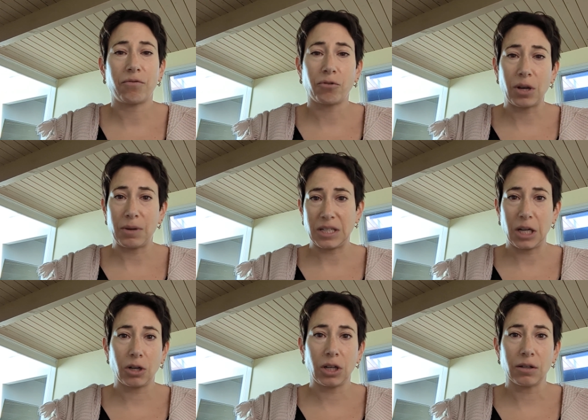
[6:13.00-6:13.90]
free
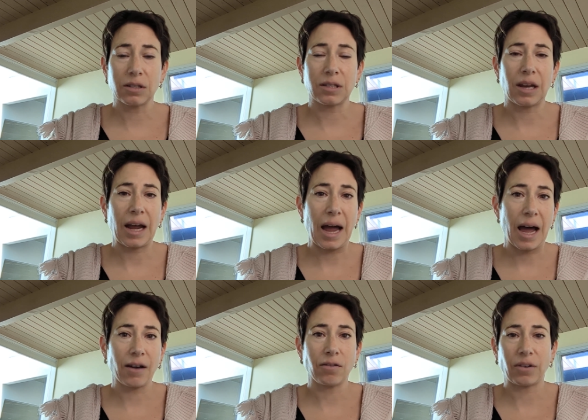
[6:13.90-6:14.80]
materials that I
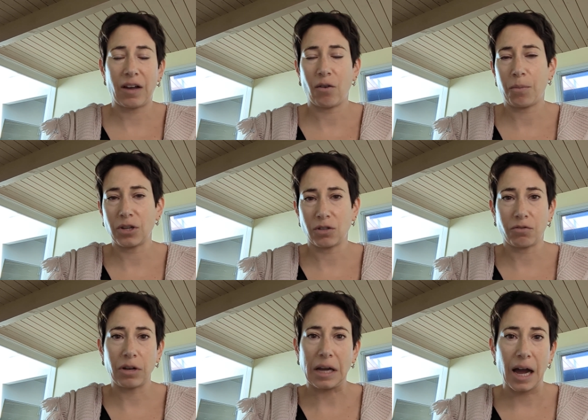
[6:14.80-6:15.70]
have. I have a bunch of
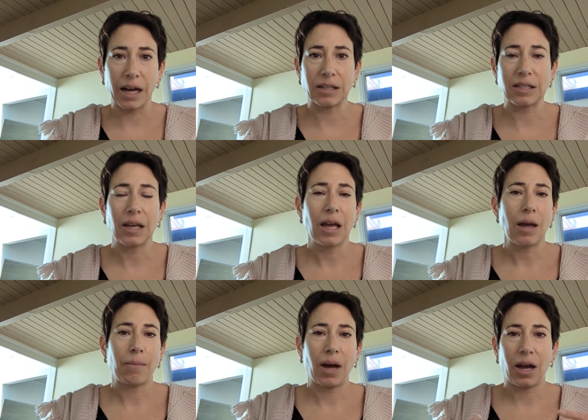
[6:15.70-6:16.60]
free guides.
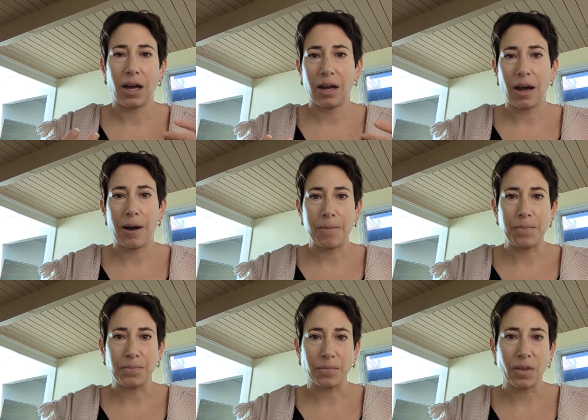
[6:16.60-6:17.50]
My
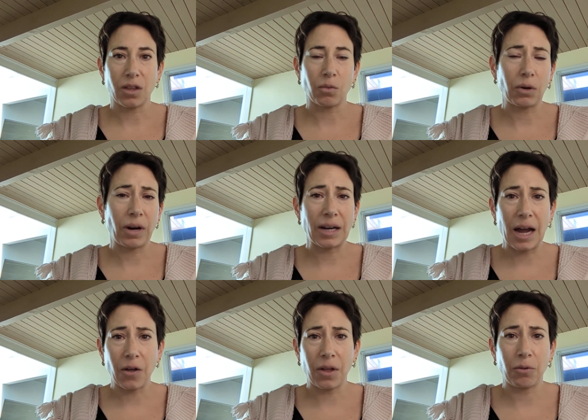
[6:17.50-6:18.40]
um, the one right
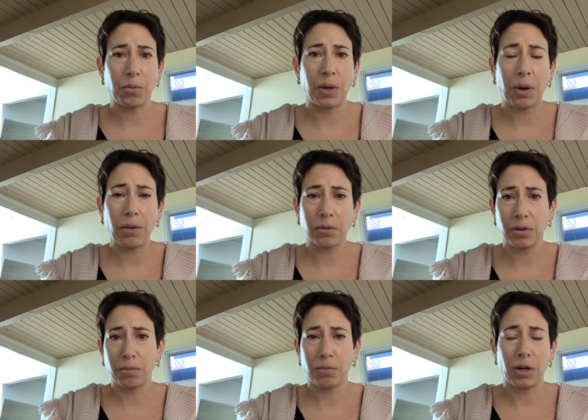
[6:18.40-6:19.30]
now that would be
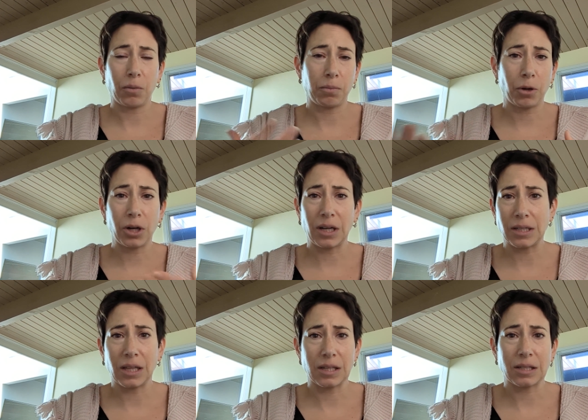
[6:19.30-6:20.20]
probably you know pertinent
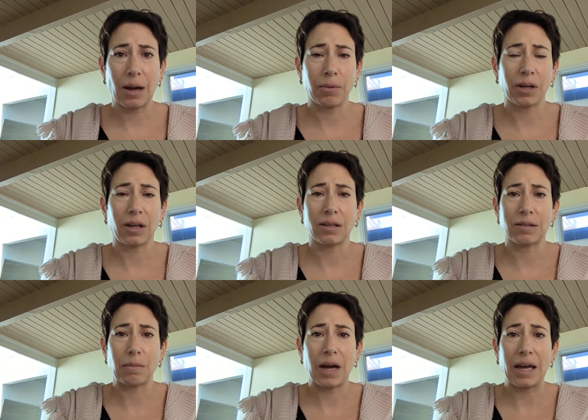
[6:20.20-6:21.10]
to this topic
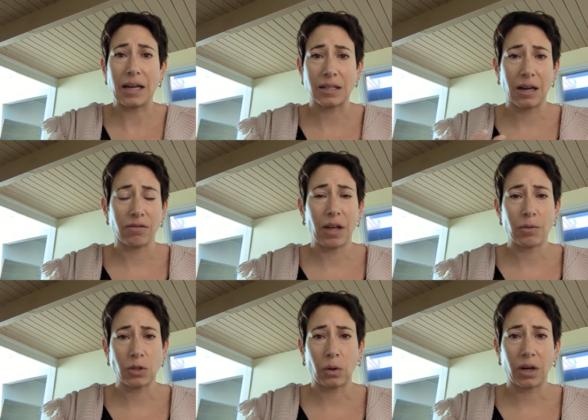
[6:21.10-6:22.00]
is my
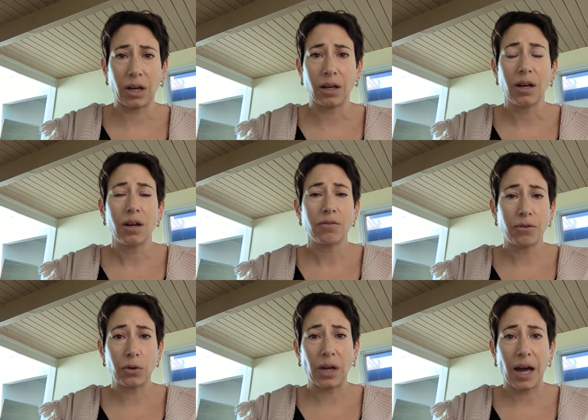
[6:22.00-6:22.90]
anti-inflammatory
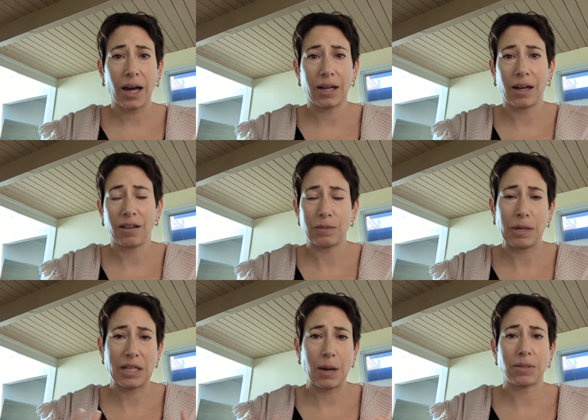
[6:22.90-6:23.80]
food guide. I list
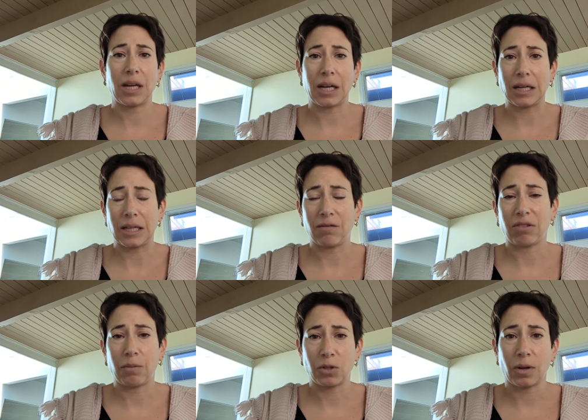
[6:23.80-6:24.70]
my top 10
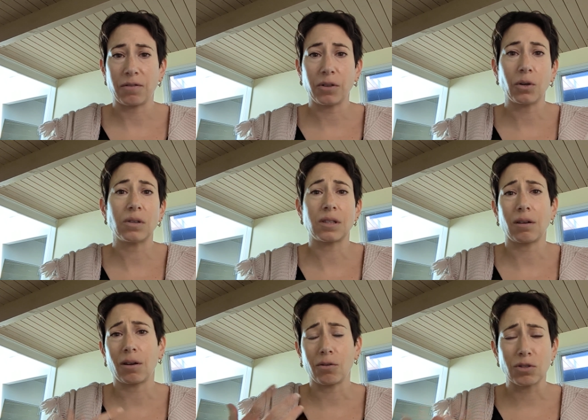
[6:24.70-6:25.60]
anti-inflammatory foods
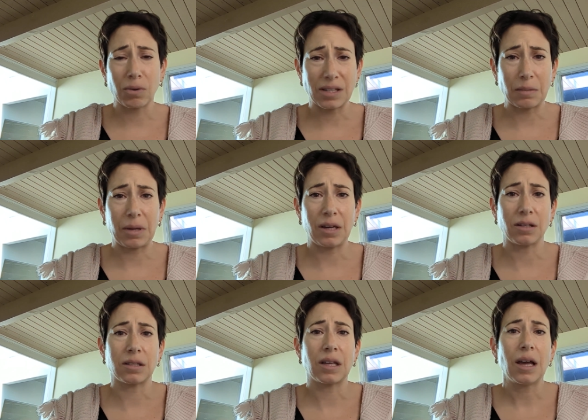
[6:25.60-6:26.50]
that includes
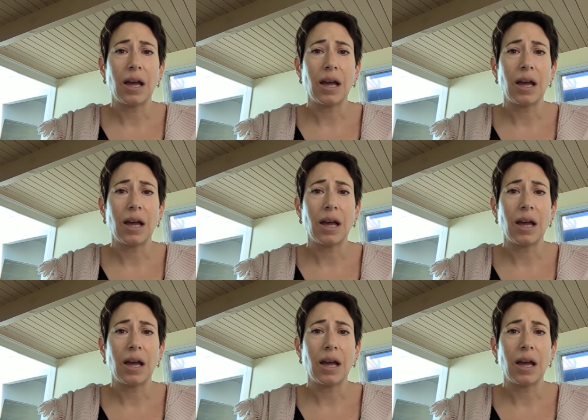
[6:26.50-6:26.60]
recipes